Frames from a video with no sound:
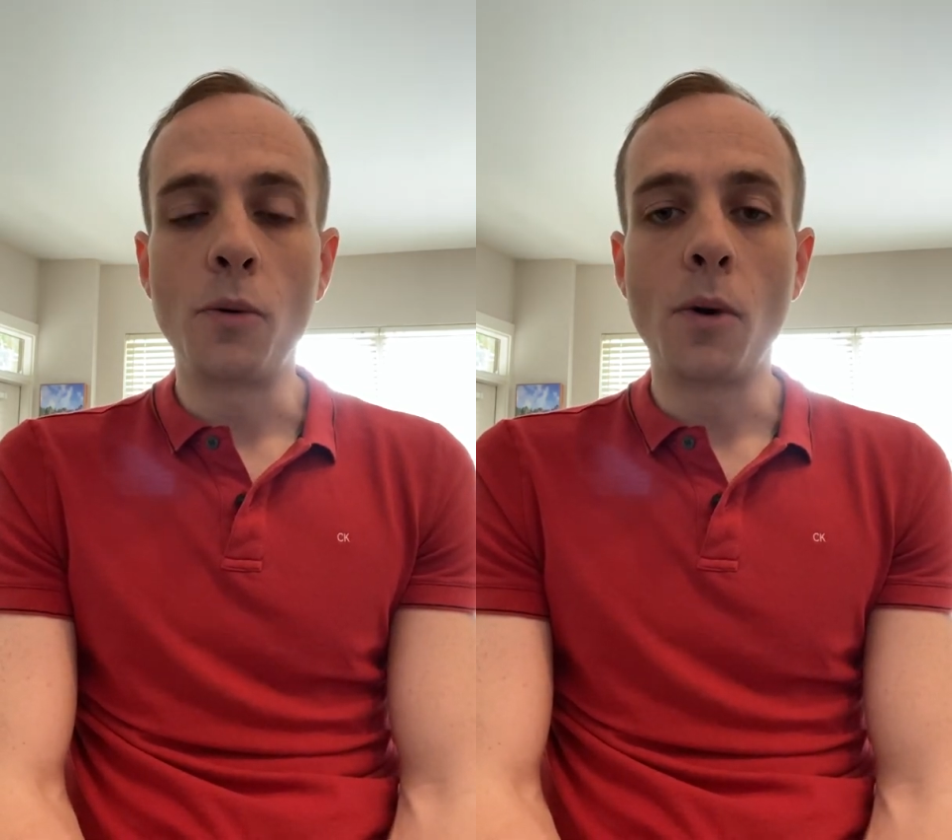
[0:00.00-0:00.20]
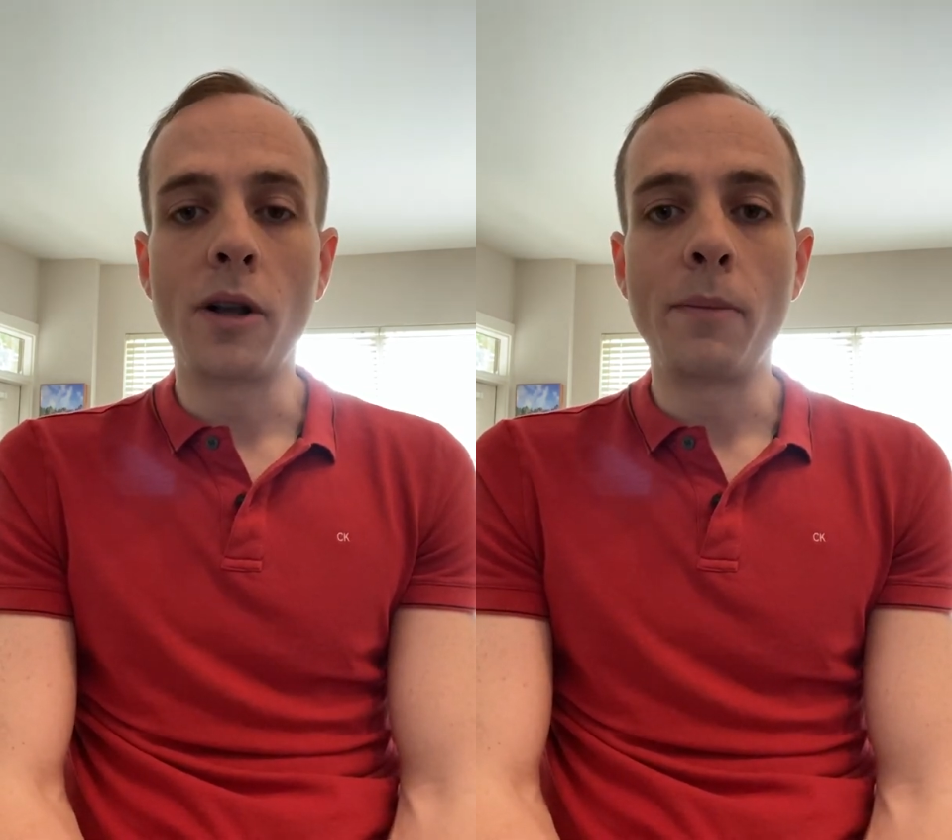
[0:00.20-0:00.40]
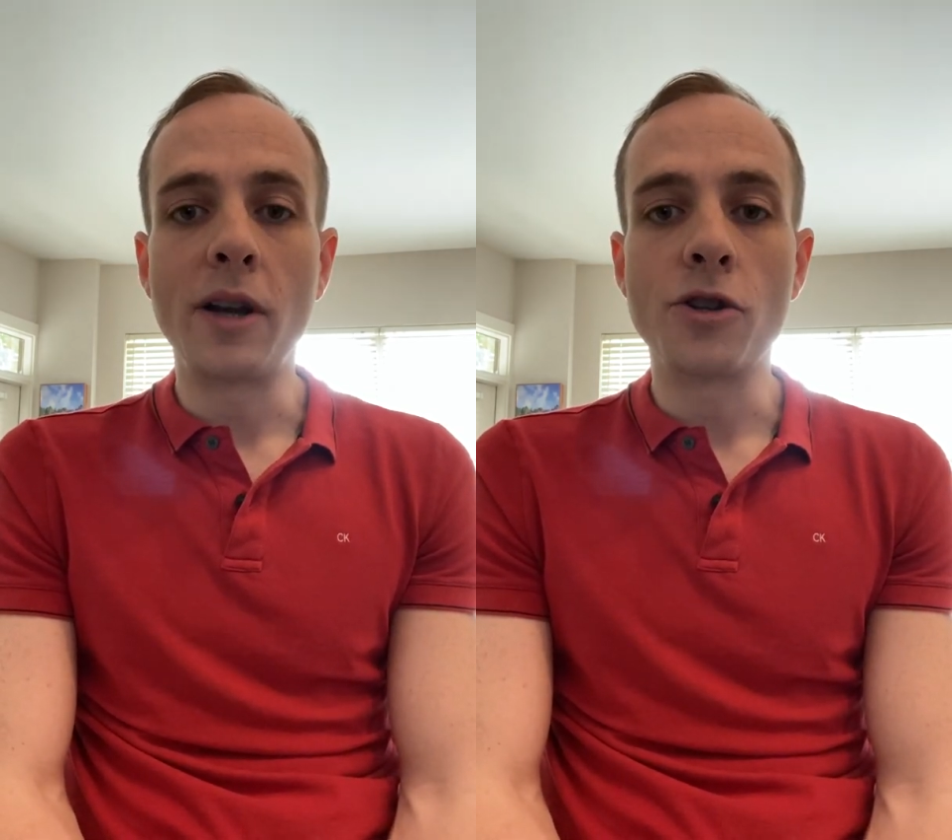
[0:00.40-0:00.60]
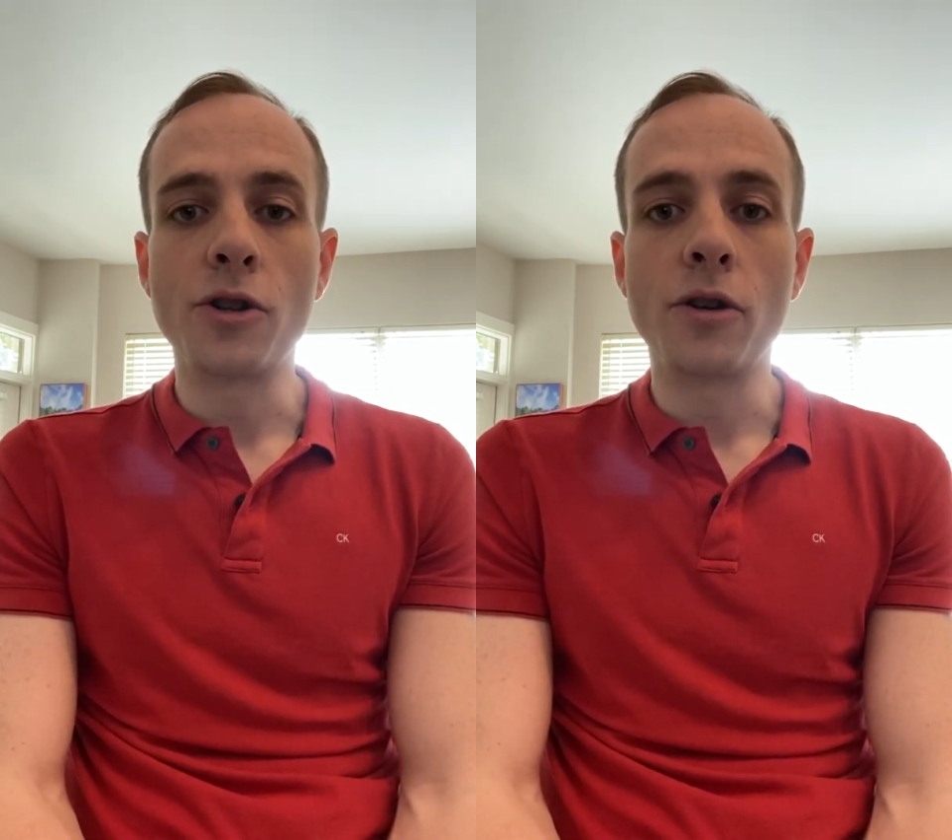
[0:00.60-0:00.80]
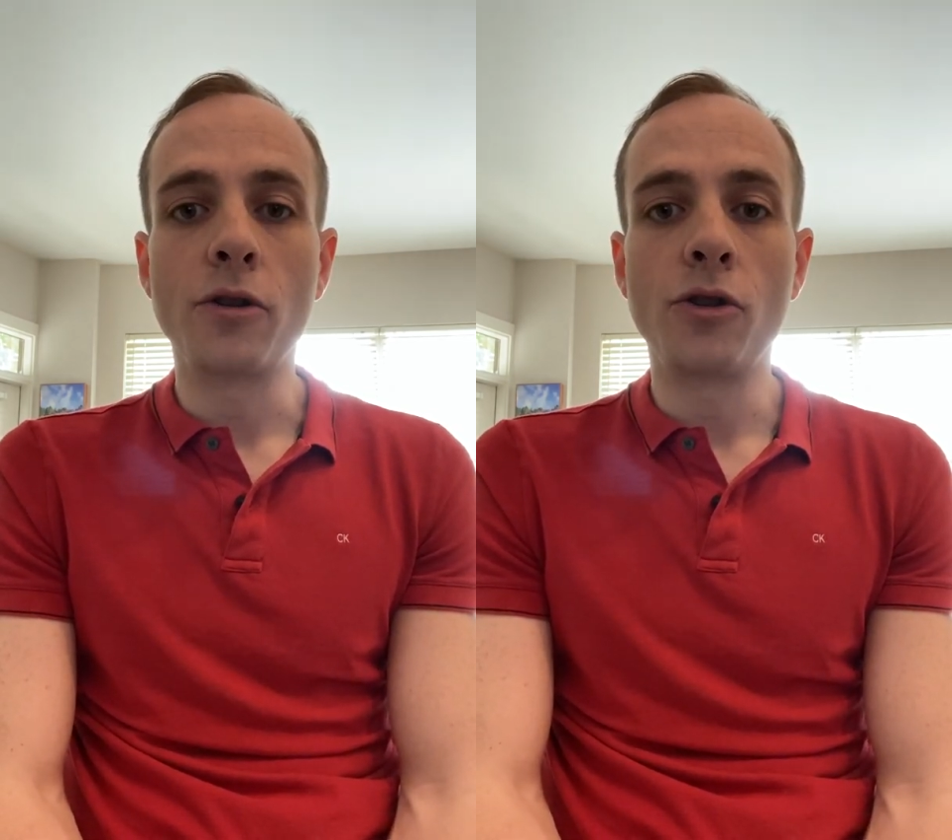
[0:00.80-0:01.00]
you want to make
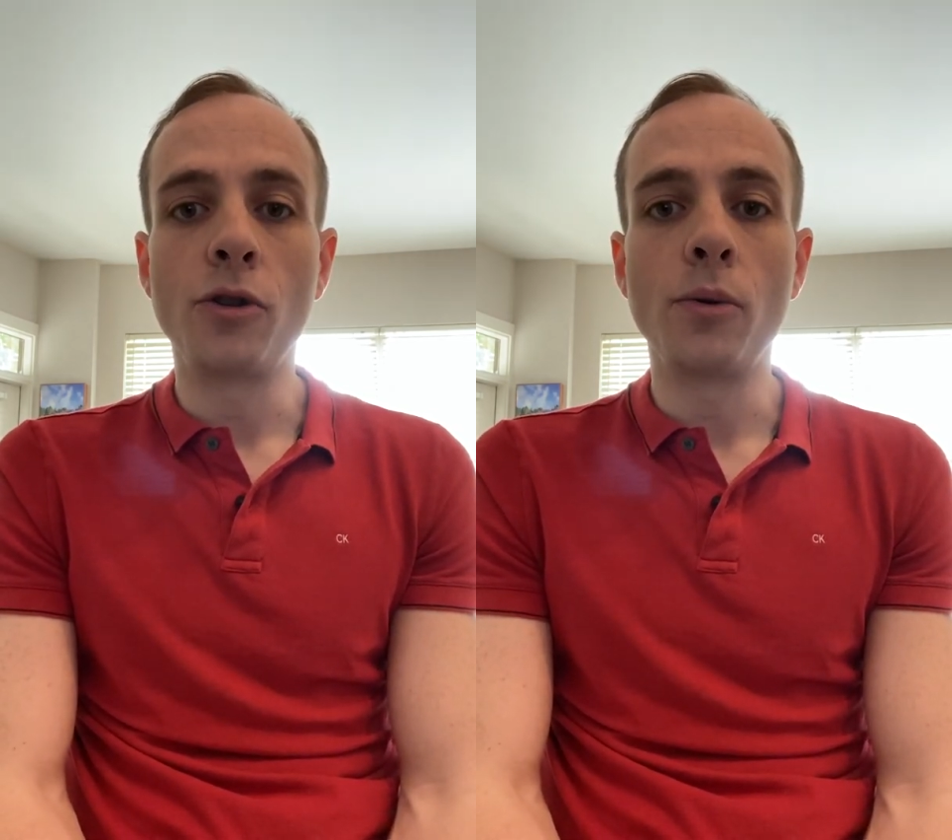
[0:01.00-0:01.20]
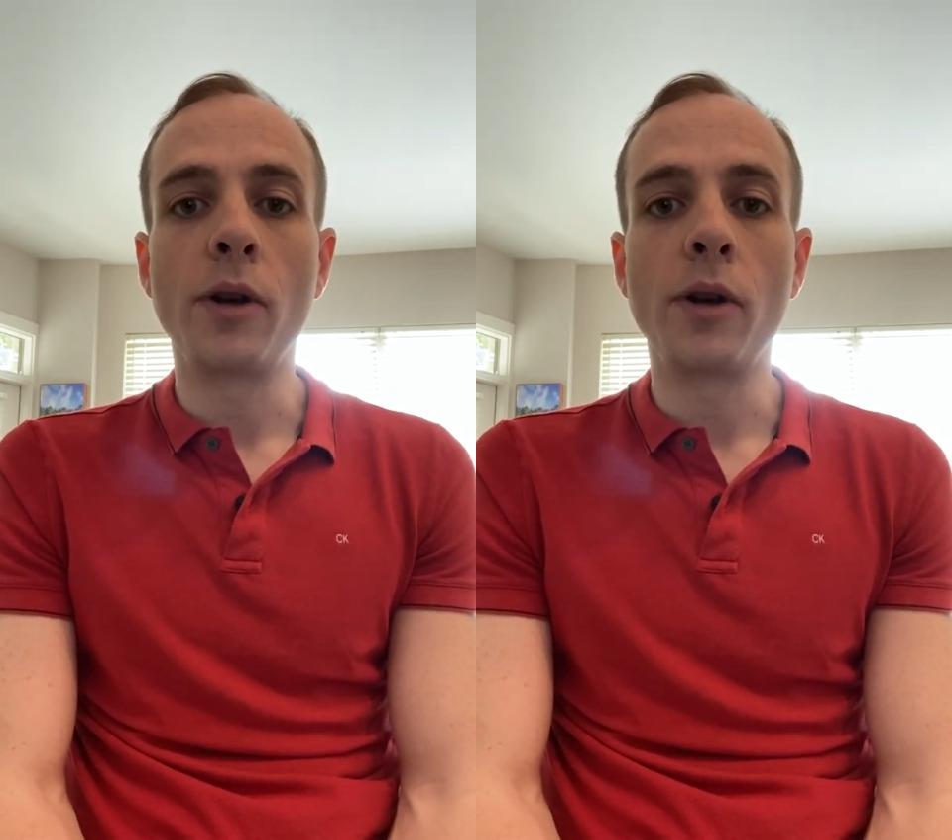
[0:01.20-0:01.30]
sure to